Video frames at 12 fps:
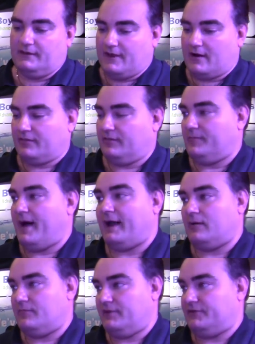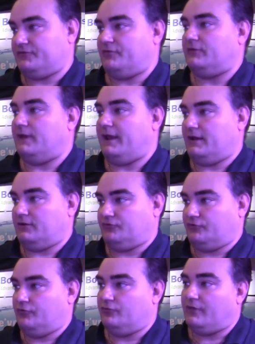Down at the bottom is the link
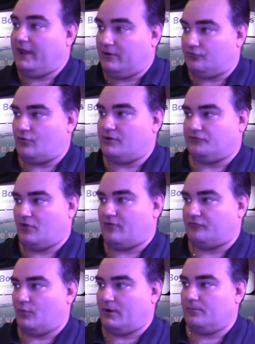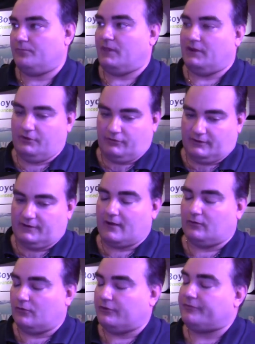to the Android software, and you can
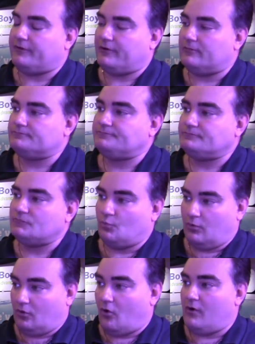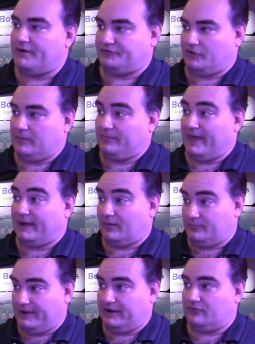download it there. We'll always keep that
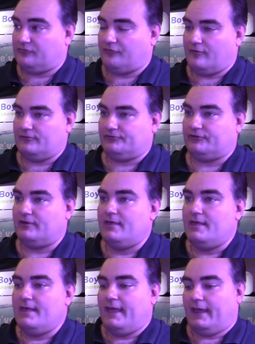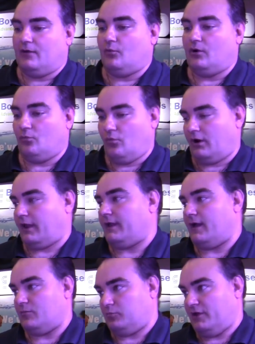updated first, and we're
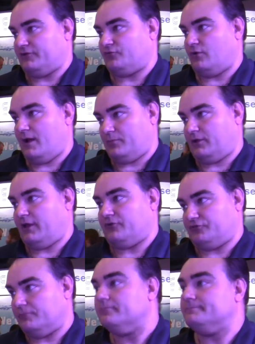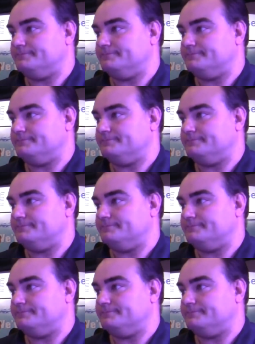working on Play Store application.